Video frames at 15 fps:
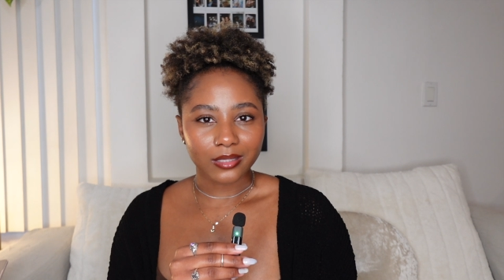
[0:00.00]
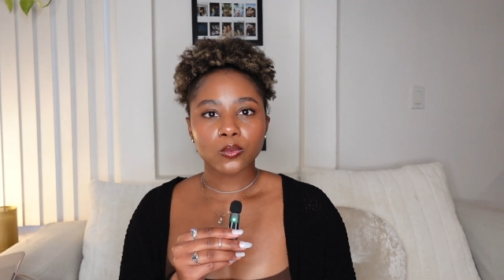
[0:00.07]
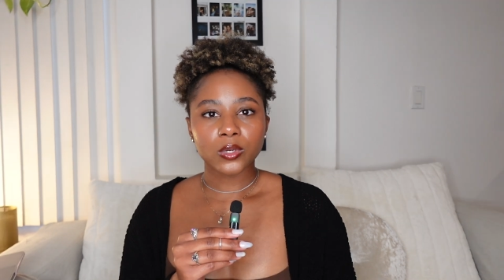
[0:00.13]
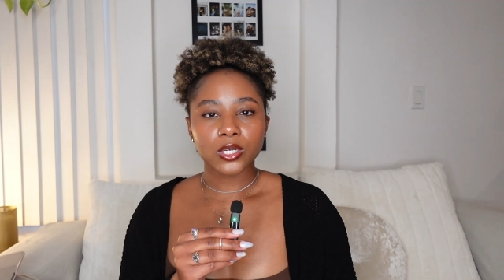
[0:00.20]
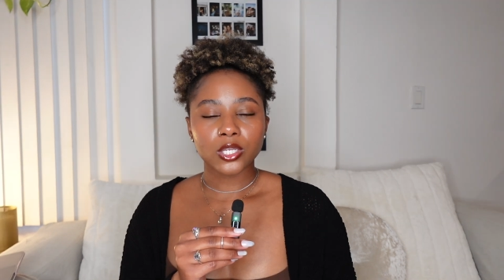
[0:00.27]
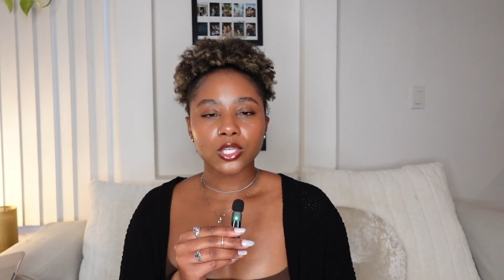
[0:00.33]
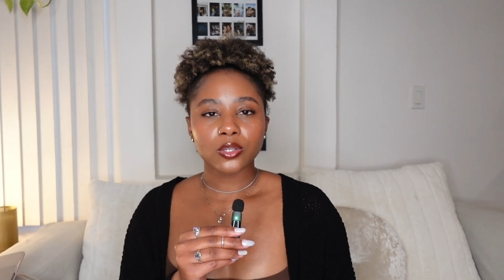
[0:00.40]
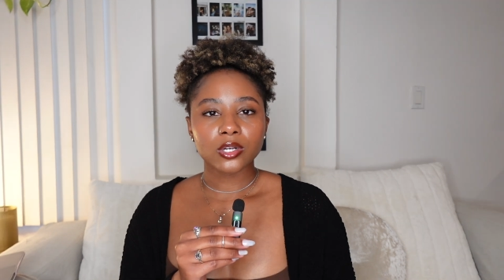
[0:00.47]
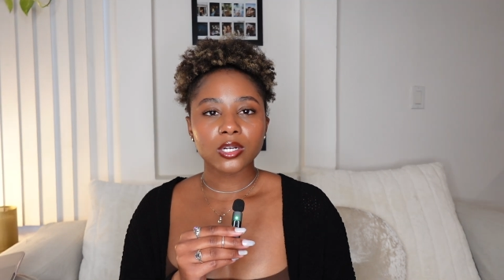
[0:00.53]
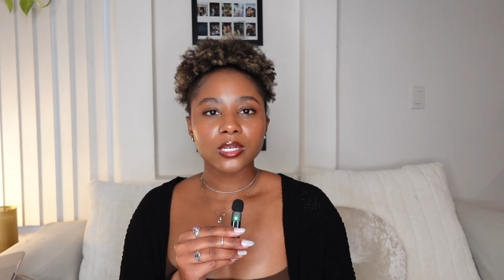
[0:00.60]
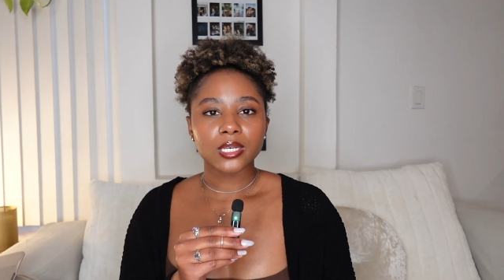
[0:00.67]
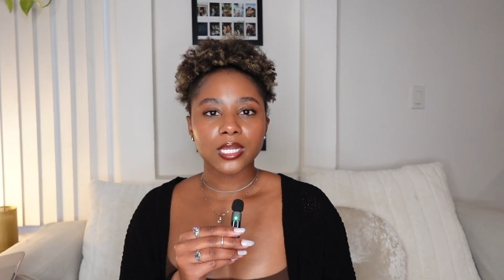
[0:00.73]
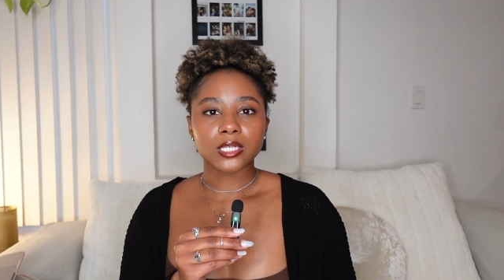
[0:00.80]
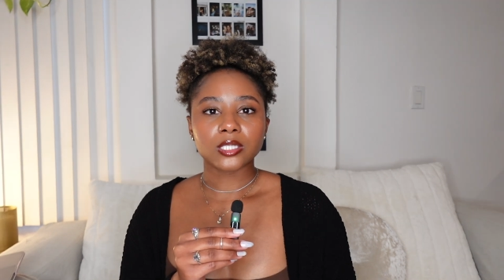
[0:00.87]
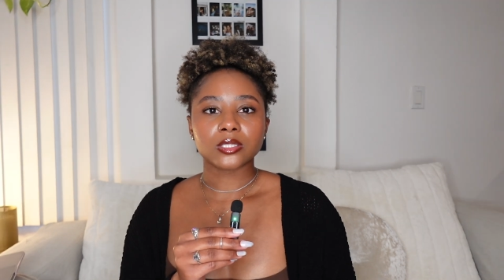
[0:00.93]
When your
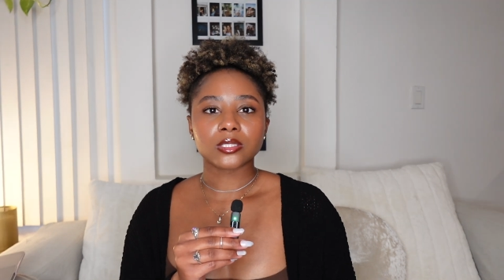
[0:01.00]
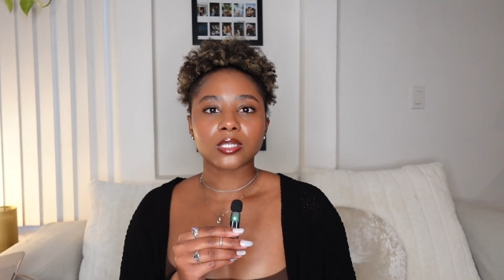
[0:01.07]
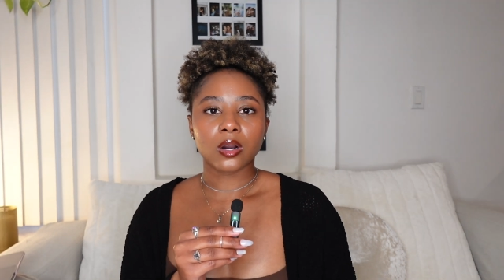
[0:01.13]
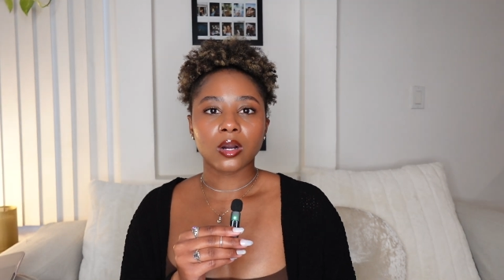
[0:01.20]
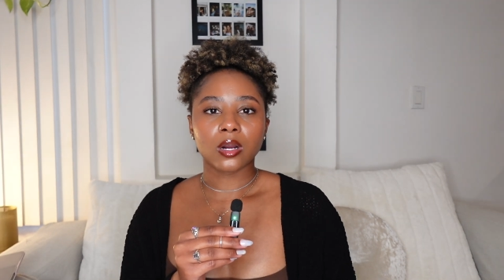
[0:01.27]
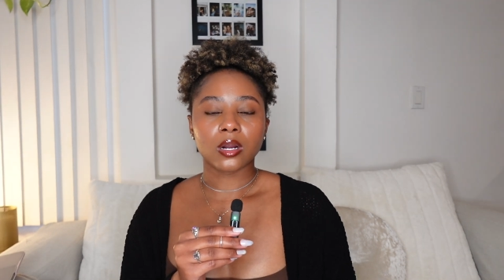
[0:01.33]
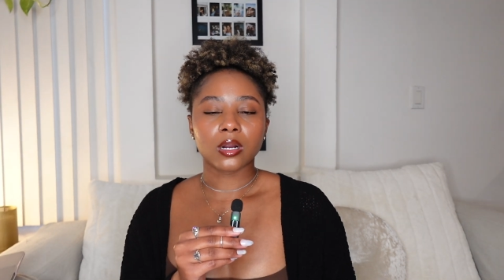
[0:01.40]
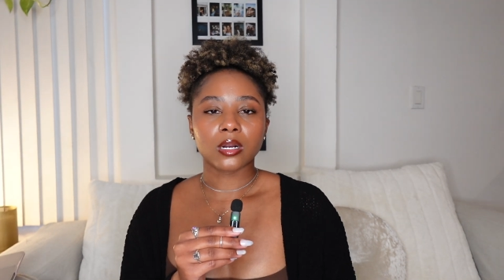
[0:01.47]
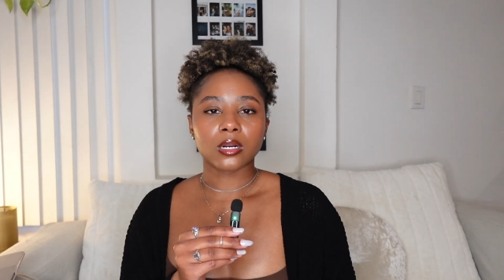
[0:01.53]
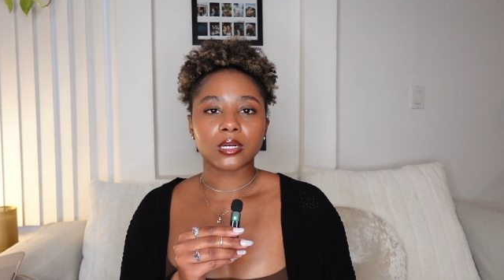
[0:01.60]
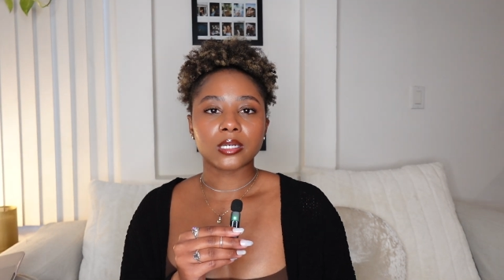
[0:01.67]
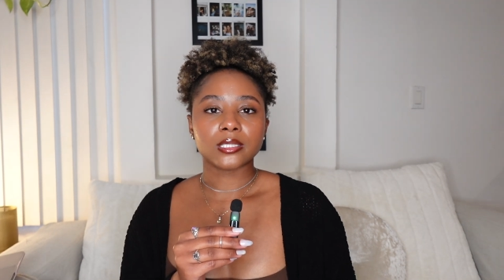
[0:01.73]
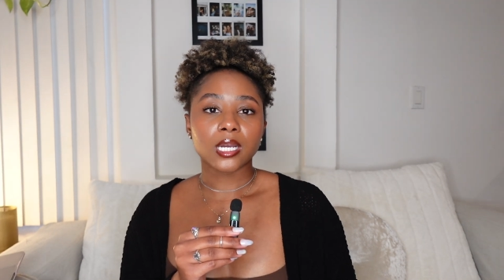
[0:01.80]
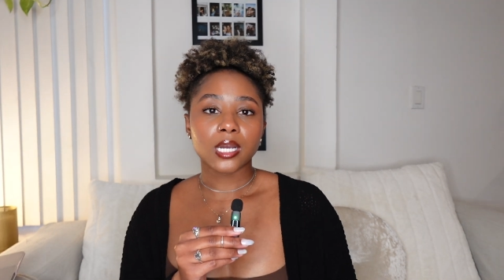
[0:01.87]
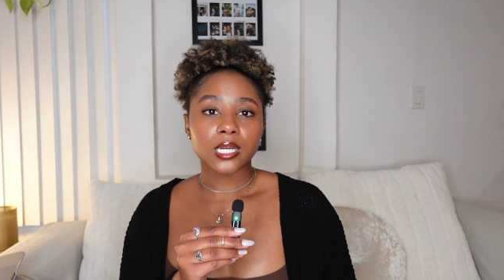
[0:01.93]
nails are
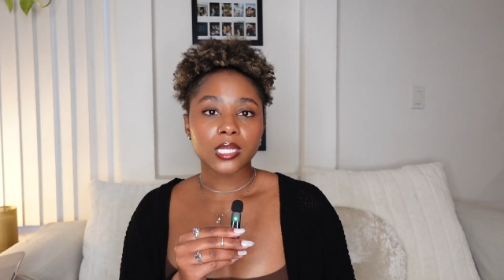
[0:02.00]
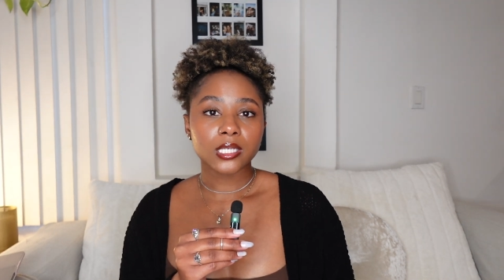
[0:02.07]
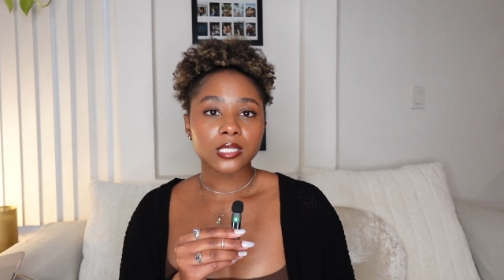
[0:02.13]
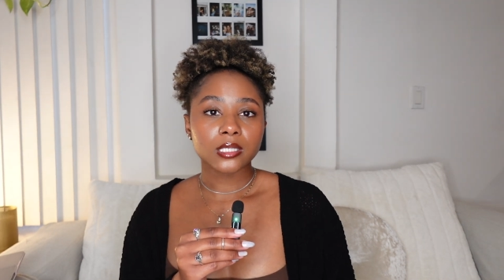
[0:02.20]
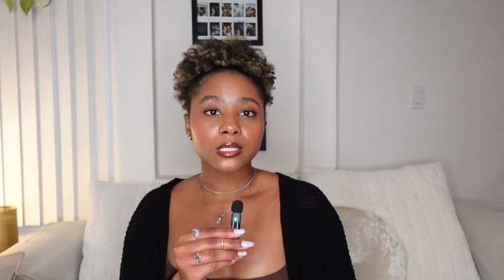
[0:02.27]
done,